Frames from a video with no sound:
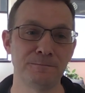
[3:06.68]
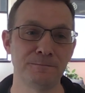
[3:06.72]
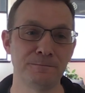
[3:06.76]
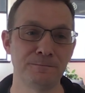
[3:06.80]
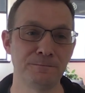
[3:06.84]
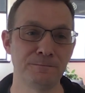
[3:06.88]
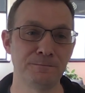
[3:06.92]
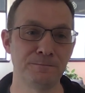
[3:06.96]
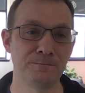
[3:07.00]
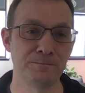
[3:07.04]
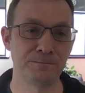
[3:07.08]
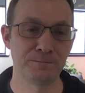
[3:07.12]

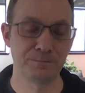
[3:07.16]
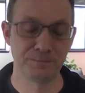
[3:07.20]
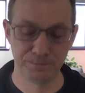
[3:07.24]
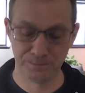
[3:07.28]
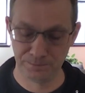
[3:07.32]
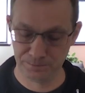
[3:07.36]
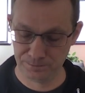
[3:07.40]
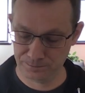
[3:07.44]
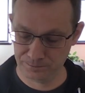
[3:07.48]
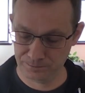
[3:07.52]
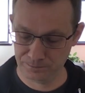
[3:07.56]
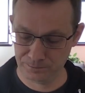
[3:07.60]

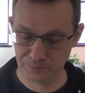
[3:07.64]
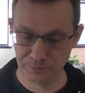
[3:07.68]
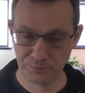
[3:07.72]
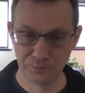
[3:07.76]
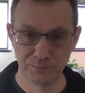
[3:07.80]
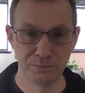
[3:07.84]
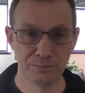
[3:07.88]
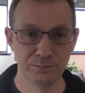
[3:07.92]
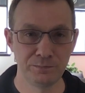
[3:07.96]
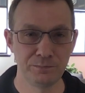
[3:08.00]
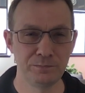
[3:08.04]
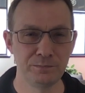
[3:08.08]

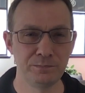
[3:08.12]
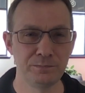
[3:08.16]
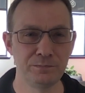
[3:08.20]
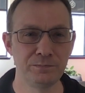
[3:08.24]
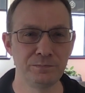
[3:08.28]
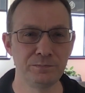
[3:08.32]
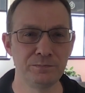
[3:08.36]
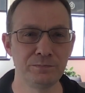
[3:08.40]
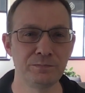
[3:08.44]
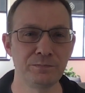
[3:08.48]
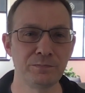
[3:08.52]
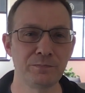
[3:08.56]
Nothing is said.